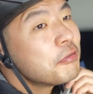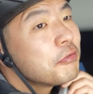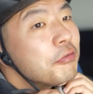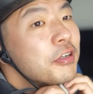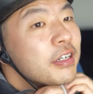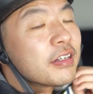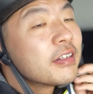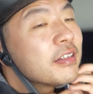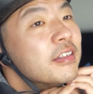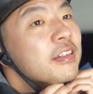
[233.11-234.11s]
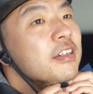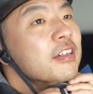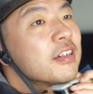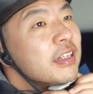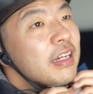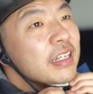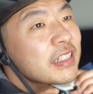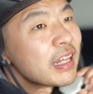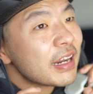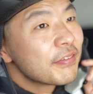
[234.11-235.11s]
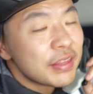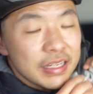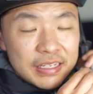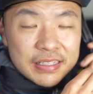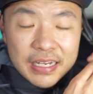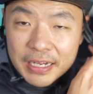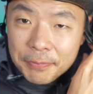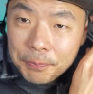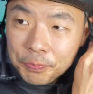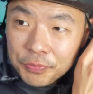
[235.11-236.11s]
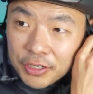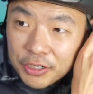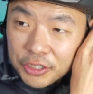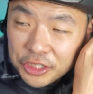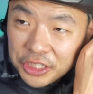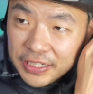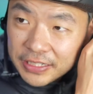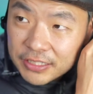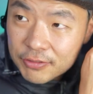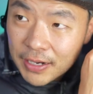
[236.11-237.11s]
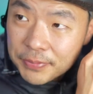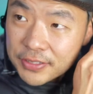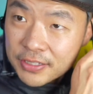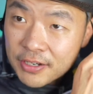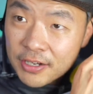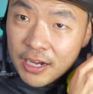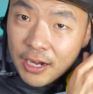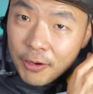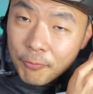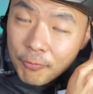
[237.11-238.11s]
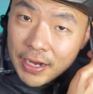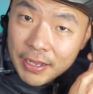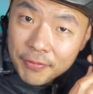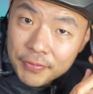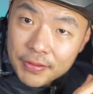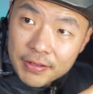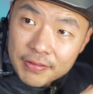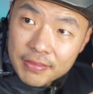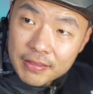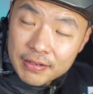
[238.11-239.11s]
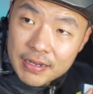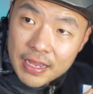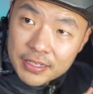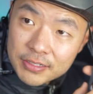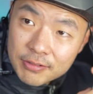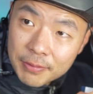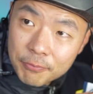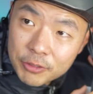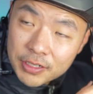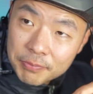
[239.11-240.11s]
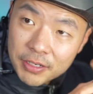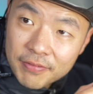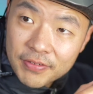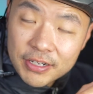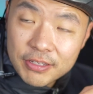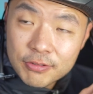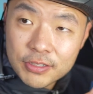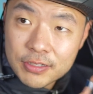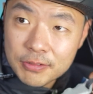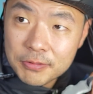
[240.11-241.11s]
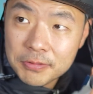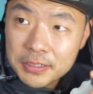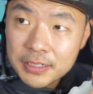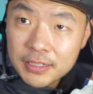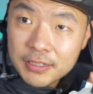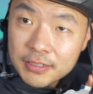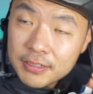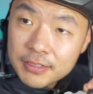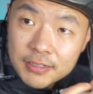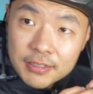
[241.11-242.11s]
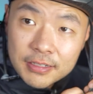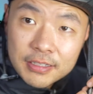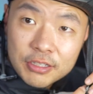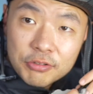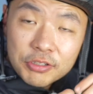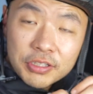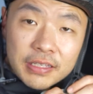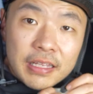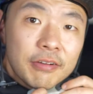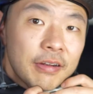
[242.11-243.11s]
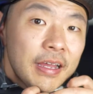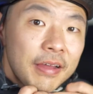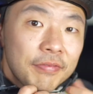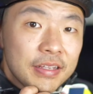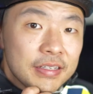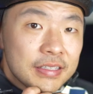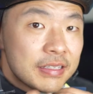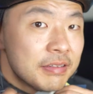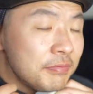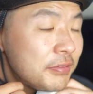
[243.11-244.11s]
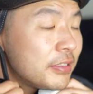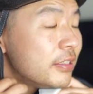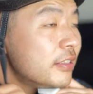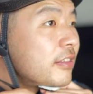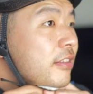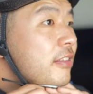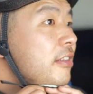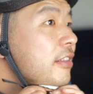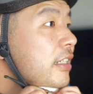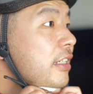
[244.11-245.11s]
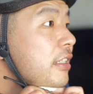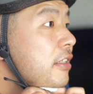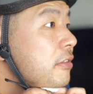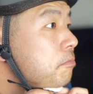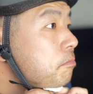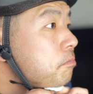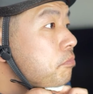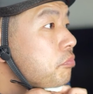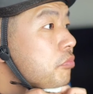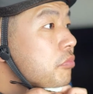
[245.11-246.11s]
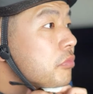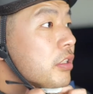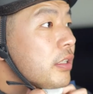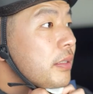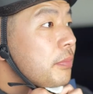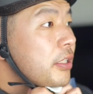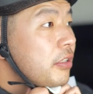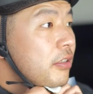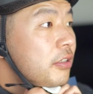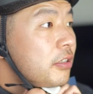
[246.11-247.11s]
Ooh. It has a lot of these cushioning straps around the neck strap, which I'm very used to. Usually they don't have these. Okay, clip in.